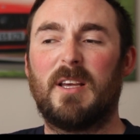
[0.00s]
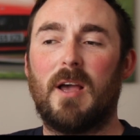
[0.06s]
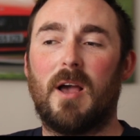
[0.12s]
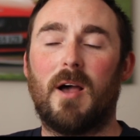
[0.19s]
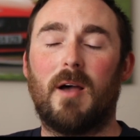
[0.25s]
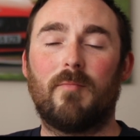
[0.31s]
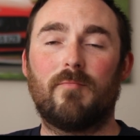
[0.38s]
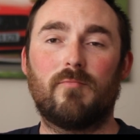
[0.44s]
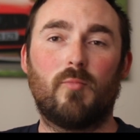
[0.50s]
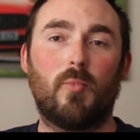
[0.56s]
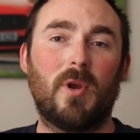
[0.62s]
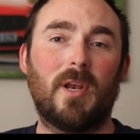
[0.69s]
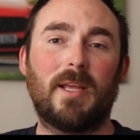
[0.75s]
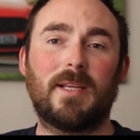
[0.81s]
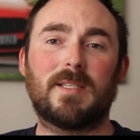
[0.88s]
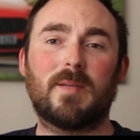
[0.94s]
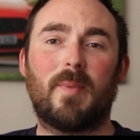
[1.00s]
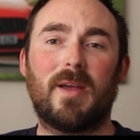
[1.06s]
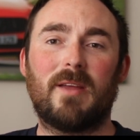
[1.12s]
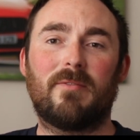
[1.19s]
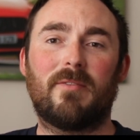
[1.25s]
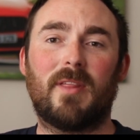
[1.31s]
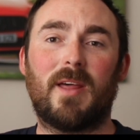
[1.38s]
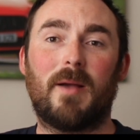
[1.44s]
I'm willing to pay
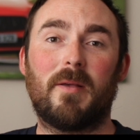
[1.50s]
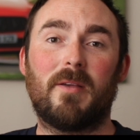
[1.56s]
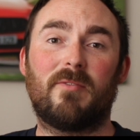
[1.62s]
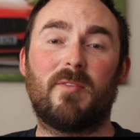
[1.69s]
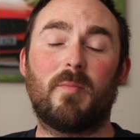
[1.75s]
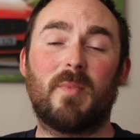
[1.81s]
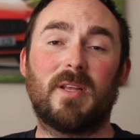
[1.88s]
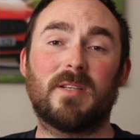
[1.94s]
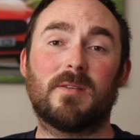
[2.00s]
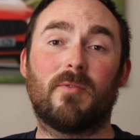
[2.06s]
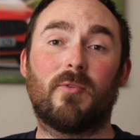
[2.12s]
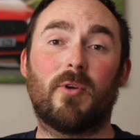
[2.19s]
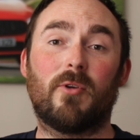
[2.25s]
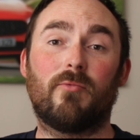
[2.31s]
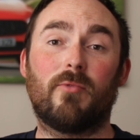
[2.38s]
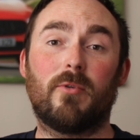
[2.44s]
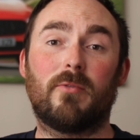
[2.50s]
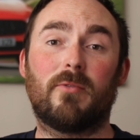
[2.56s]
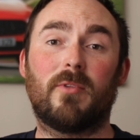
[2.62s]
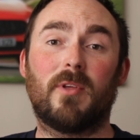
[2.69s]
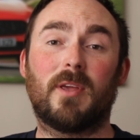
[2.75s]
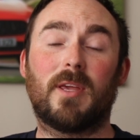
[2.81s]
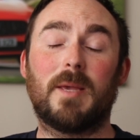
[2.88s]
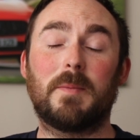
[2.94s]
for that if it means I've got a roof
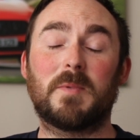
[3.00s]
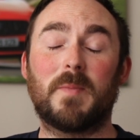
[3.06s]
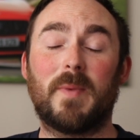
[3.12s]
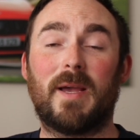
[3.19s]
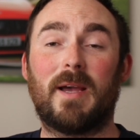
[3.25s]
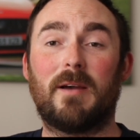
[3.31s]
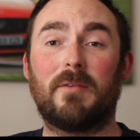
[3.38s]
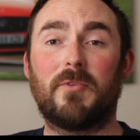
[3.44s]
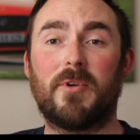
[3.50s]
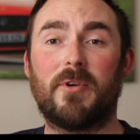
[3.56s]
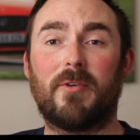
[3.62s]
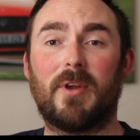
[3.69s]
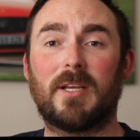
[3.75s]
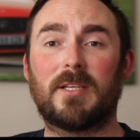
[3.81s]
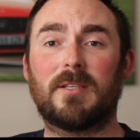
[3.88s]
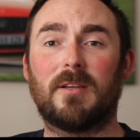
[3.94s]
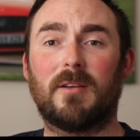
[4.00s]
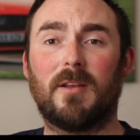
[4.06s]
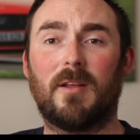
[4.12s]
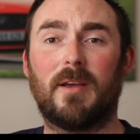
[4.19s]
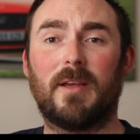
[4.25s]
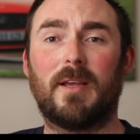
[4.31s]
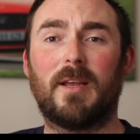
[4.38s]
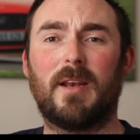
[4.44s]
that keeps me out of the direct
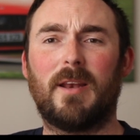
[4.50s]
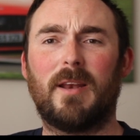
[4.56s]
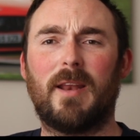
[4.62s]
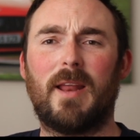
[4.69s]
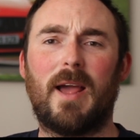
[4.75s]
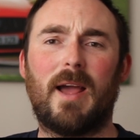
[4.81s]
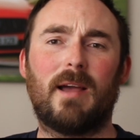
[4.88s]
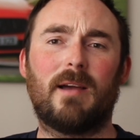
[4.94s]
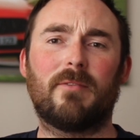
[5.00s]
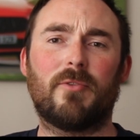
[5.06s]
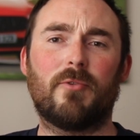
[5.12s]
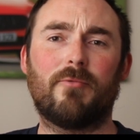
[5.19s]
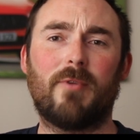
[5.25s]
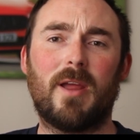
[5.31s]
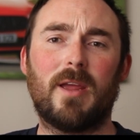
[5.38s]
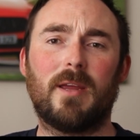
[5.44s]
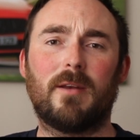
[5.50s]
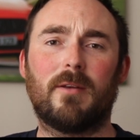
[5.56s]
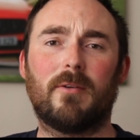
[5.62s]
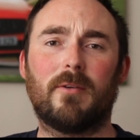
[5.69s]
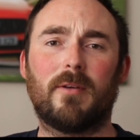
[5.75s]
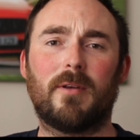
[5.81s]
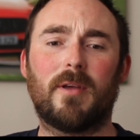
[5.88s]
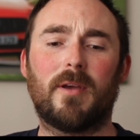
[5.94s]
sunlight and out of the rain
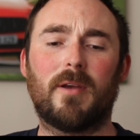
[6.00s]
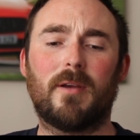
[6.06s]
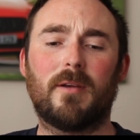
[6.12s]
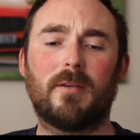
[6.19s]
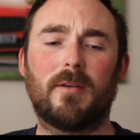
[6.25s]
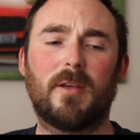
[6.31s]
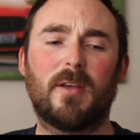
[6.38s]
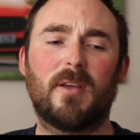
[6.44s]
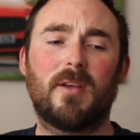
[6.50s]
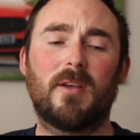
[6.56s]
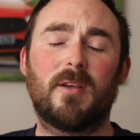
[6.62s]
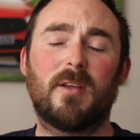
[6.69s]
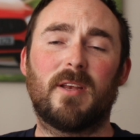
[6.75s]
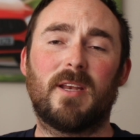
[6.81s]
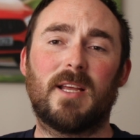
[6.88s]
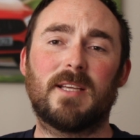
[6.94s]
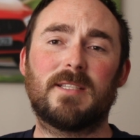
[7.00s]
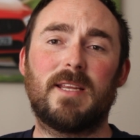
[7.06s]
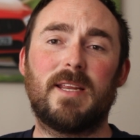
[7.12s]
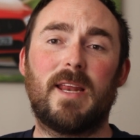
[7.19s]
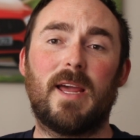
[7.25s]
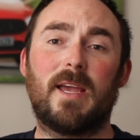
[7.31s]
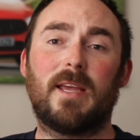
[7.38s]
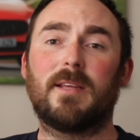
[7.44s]
on nasty
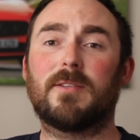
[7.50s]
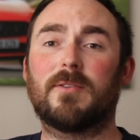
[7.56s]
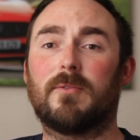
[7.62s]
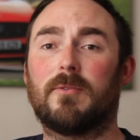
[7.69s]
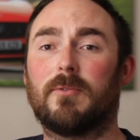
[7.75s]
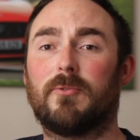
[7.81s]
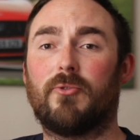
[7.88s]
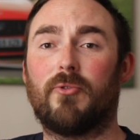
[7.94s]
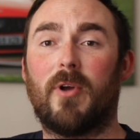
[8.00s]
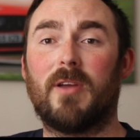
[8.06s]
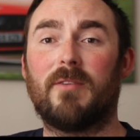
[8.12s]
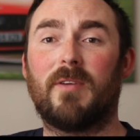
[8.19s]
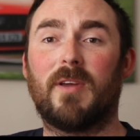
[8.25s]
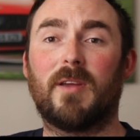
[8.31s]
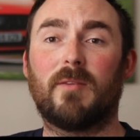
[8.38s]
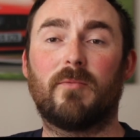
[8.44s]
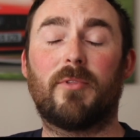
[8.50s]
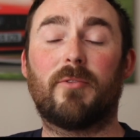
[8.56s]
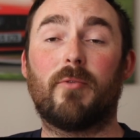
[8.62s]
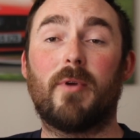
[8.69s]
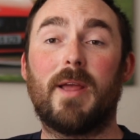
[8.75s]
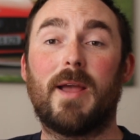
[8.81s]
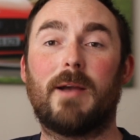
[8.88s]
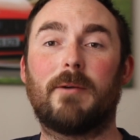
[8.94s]
days, or driving
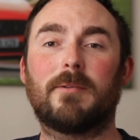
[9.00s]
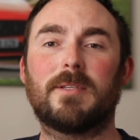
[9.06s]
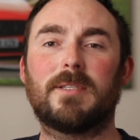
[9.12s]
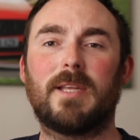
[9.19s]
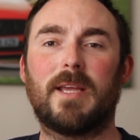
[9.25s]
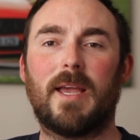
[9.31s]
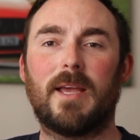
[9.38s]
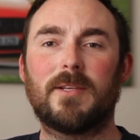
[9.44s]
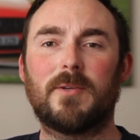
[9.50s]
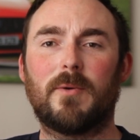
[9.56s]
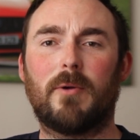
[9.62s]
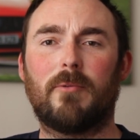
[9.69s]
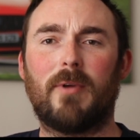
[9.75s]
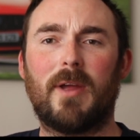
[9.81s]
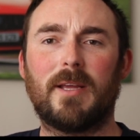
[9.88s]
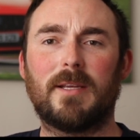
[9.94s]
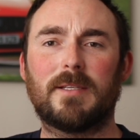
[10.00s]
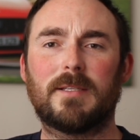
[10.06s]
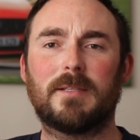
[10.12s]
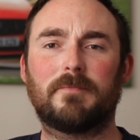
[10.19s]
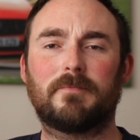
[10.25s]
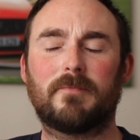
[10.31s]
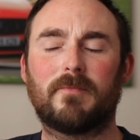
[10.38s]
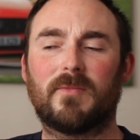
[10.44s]
3 hours to get to a race.
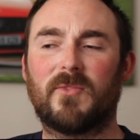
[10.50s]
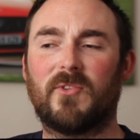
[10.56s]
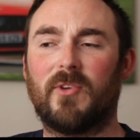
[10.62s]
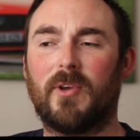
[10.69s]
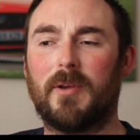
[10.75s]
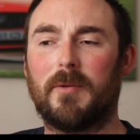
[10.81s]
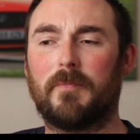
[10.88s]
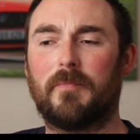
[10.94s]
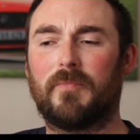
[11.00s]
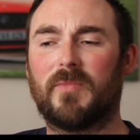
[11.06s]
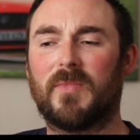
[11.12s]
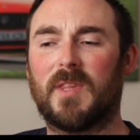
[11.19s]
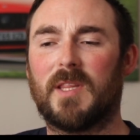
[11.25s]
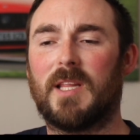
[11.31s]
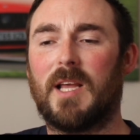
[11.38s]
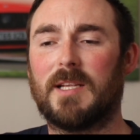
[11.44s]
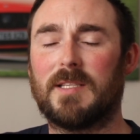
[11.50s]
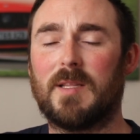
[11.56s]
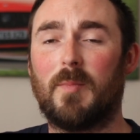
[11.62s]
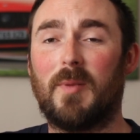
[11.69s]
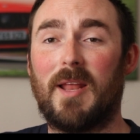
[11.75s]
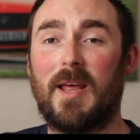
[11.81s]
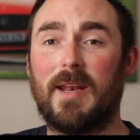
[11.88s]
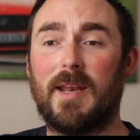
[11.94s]
So that's the
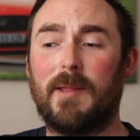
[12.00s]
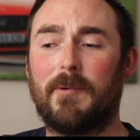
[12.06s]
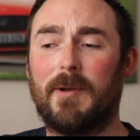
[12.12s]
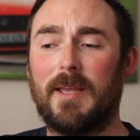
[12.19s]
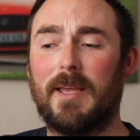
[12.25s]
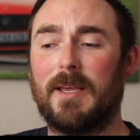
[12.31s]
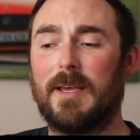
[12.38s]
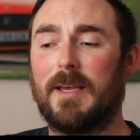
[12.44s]
plan anyway.